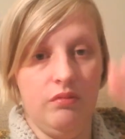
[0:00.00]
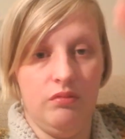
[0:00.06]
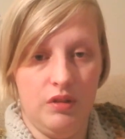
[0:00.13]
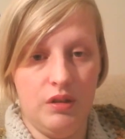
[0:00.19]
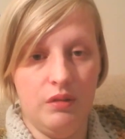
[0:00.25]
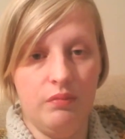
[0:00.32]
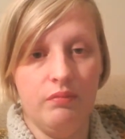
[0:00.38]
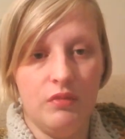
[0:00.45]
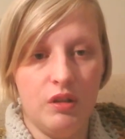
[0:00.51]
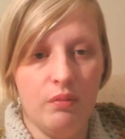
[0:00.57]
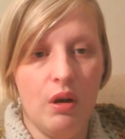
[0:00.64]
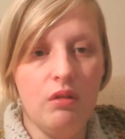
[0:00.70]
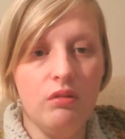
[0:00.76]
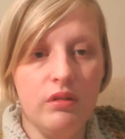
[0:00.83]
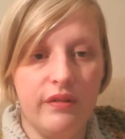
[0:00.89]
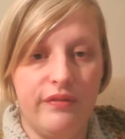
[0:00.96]
to
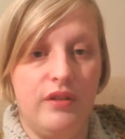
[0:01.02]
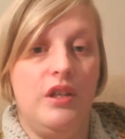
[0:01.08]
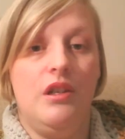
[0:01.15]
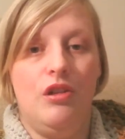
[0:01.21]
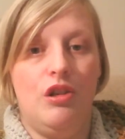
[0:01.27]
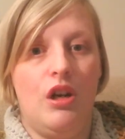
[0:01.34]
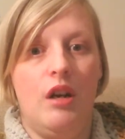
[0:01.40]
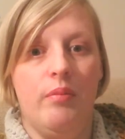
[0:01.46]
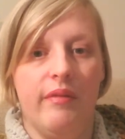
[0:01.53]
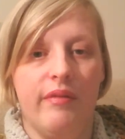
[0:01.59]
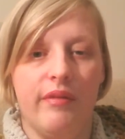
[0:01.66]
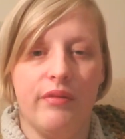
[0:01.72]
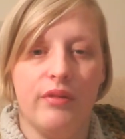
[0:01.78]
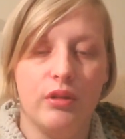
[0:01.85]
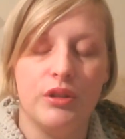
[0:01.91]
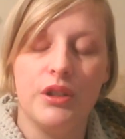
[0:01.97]
mould the funny shape of a
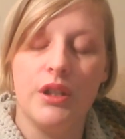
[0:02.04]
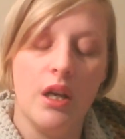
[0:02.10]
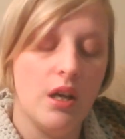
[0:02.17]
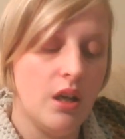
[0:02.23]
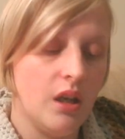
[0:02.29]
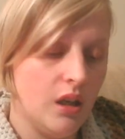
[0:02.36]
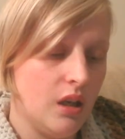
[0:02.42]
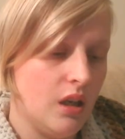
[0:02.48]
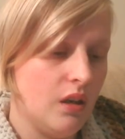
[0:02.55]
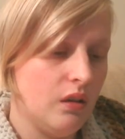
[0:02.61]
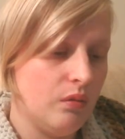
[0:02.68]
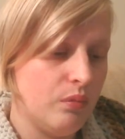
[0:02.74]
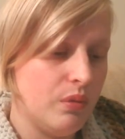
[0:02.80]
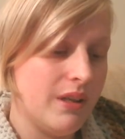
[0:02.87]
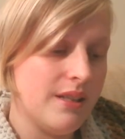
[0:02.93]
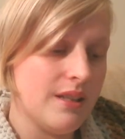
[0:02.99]
foot?
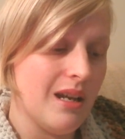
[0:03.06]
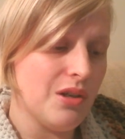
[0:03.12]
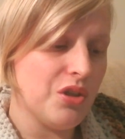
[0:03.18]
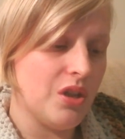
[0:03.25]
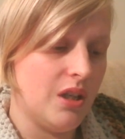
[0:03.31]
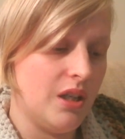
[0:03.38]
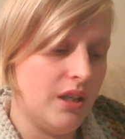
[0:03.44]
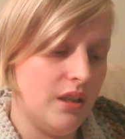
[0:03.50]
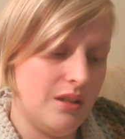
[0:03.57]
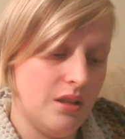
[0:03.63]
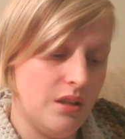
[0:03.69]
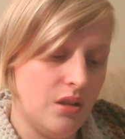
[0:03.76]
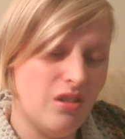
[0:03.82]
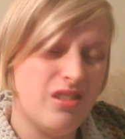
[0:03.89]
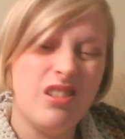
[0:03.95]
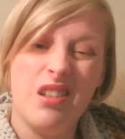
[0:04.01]
But it's the
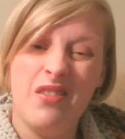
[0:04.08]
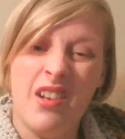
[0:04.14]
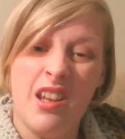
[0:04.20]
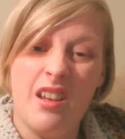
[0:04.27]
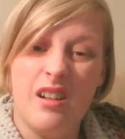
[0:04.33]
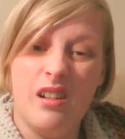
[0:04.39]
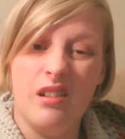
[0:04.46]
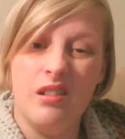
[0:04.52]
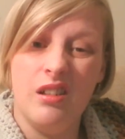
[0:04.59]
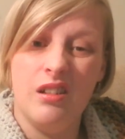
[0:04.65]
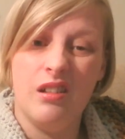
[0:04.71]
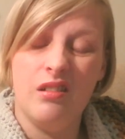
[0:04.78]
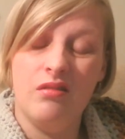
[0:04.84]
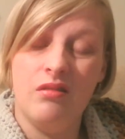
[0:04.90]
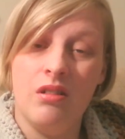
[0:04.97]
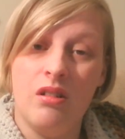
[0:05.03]
gusset bit that I
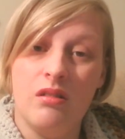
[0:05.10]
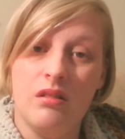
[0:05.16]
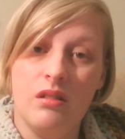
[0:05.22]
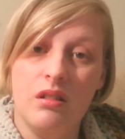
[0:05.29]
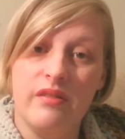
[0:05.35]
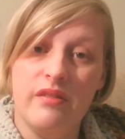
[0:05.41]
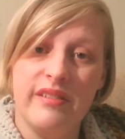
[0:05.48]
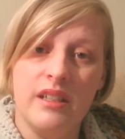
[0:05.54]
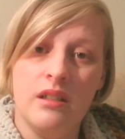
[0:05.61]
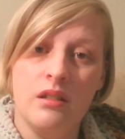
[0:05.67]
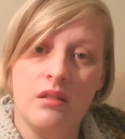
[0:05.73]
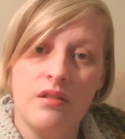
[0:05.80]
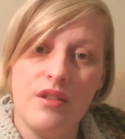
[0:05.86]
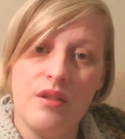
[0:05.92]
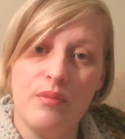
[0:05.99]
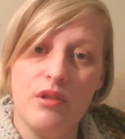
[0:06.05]
am not loving
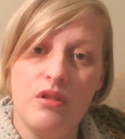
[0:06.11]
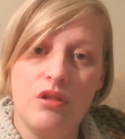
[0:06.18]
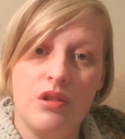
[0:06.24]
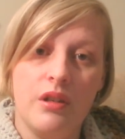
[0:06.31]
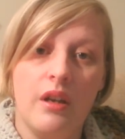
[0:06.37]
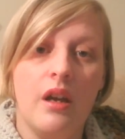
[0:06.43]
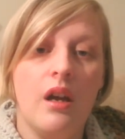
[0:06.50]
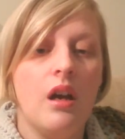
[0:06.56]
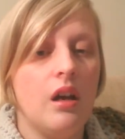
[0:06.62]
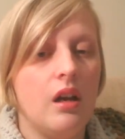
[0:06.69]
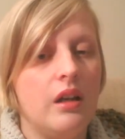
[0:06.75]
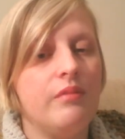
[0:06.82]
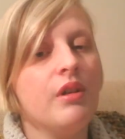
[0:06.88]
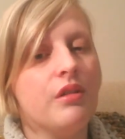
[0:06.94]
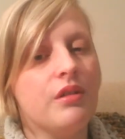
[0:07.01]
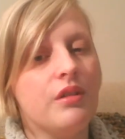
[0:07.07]
so much. I
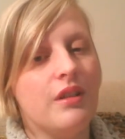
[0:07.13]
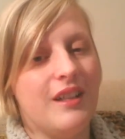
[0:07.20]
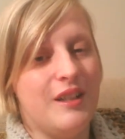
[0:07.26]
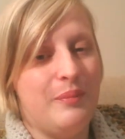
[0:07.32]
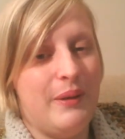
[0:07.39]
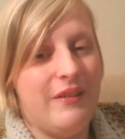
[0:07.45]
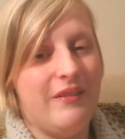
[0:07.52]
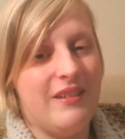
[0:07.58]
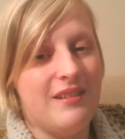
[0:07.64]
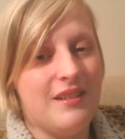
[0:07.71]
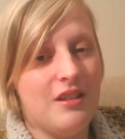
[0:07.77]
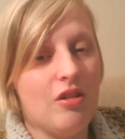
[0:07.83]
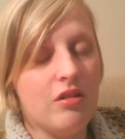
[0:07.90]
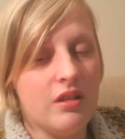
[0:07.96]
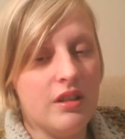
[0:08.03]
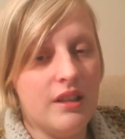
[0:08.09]
am not an experienced
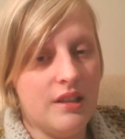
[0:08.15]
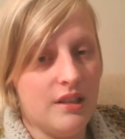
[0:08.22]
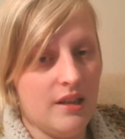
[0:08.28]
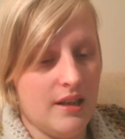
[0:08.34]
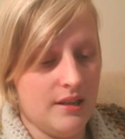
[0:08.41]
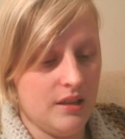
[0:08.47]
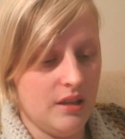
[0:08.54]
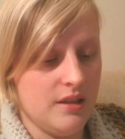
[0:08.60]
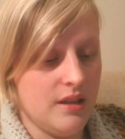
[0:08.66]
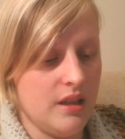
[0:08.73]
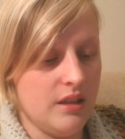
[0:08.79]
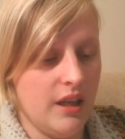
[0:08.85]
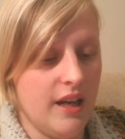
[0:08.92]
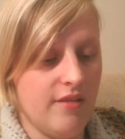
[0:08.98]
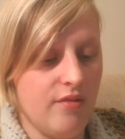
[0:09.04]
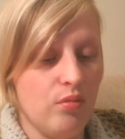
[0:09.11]
sock knitter. As I said,
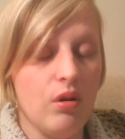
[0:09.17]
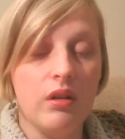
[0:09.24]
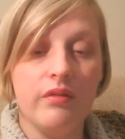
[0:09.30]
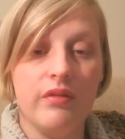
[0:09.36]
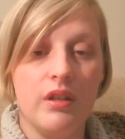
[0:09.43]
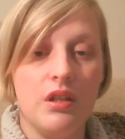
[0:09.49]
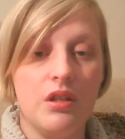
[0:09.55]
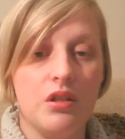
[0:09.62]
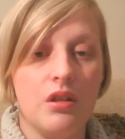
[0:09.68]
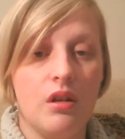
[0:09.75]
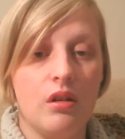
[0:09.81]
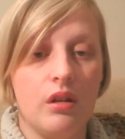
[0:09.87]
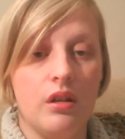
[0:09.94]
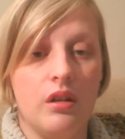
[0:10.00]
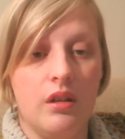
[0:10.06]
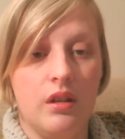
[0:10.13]
I have one finished
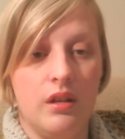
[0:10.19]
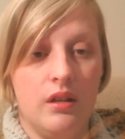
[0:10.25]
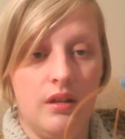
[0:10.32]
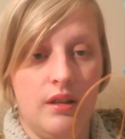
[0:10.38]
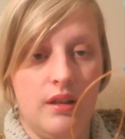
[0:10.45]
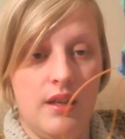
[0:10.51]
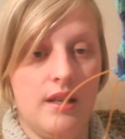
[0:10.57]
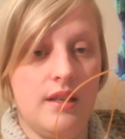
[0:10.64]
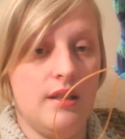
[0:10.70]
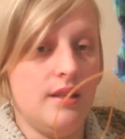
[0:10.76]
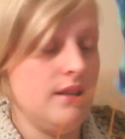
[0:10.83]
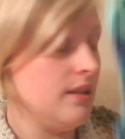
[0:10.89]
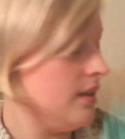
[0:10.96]
sock, this,